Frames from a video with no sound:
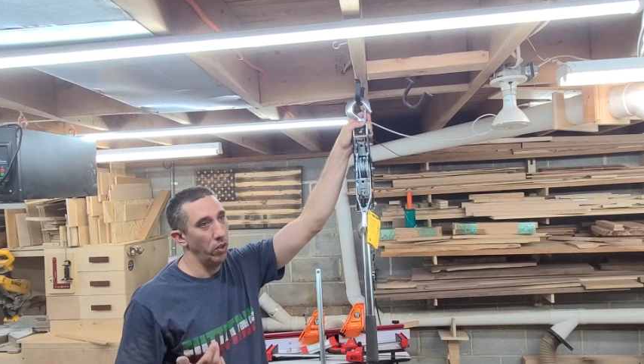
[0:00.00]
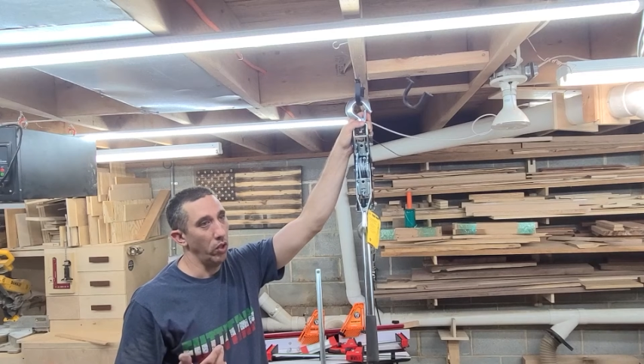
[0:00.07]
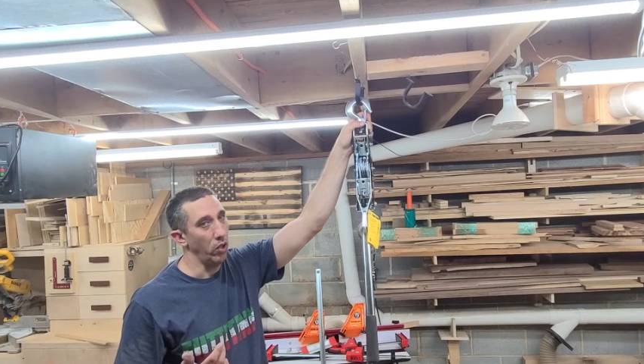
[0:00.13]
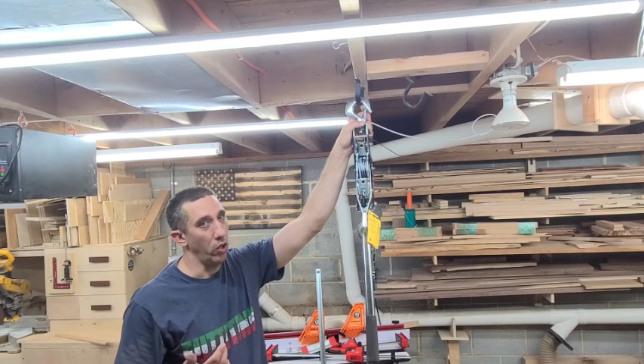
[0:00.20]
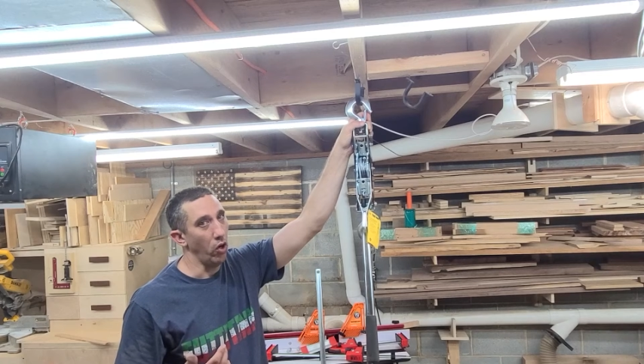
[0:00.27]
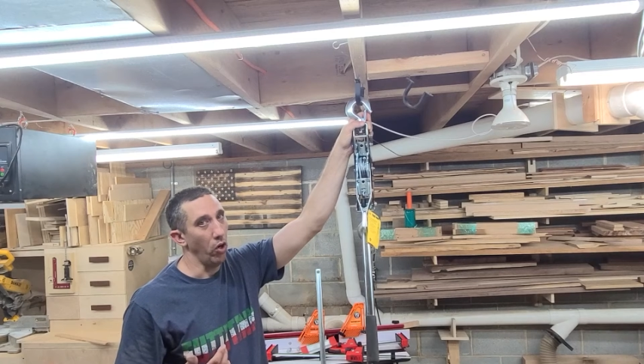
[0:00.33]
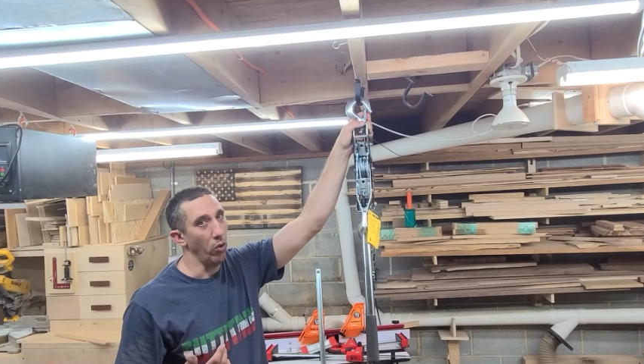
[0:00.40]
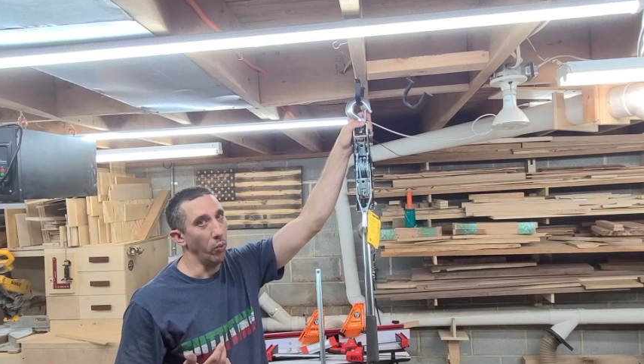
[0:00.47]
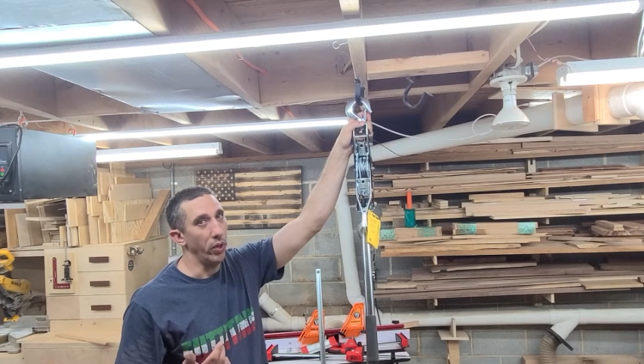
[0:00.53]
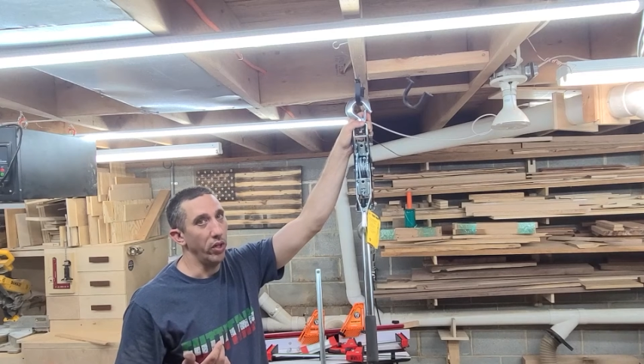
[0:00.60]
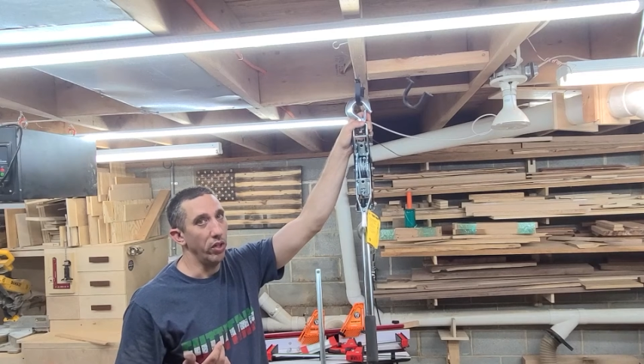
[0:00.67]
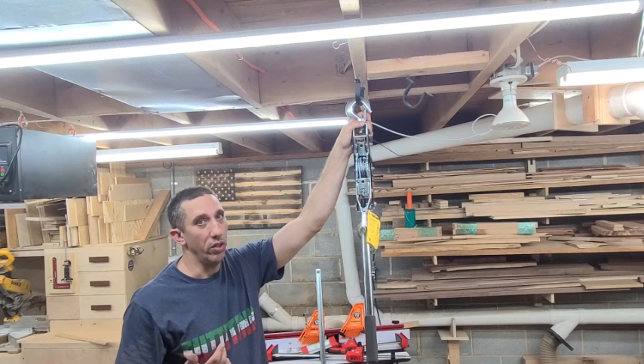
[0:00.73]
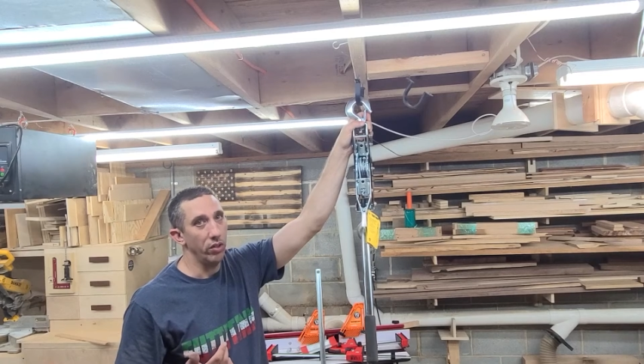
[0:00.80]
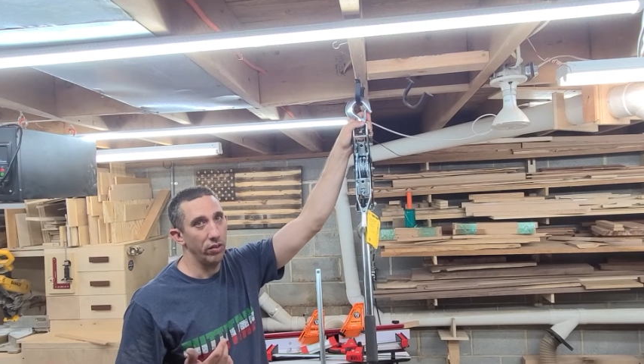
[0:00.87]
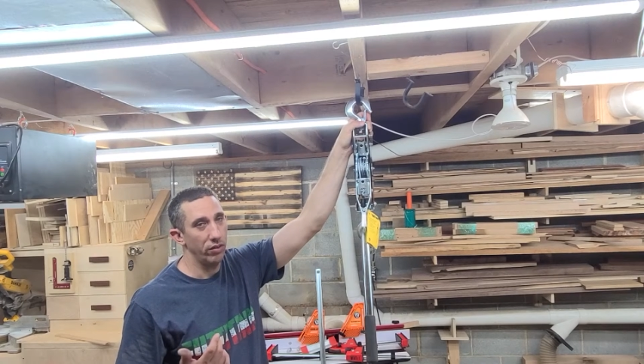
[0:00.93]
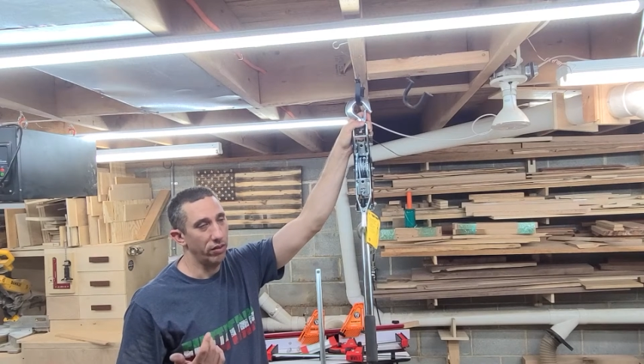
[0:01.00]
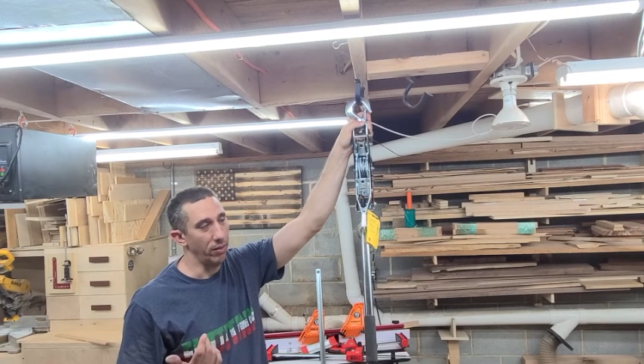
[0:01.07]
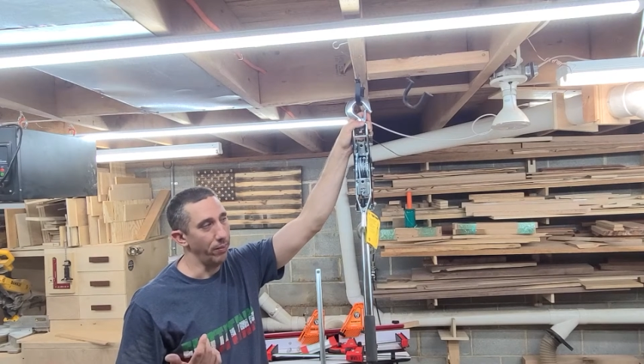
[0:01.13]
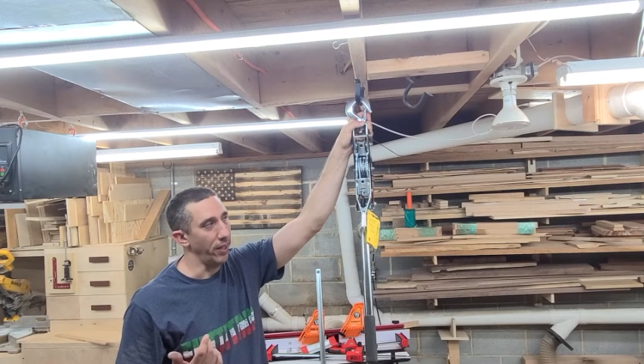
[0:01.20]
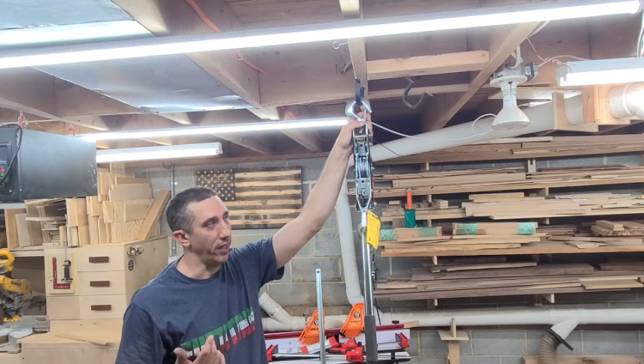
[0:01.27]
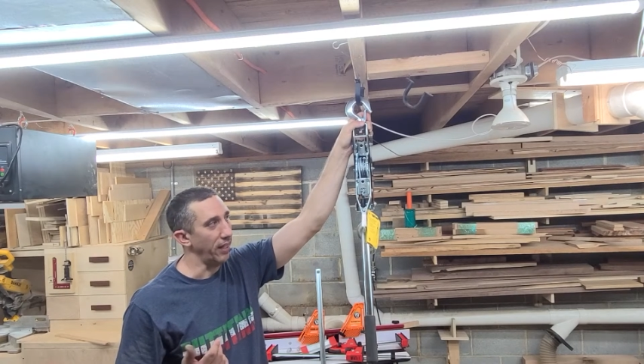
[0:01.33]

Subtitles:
car wheel, something like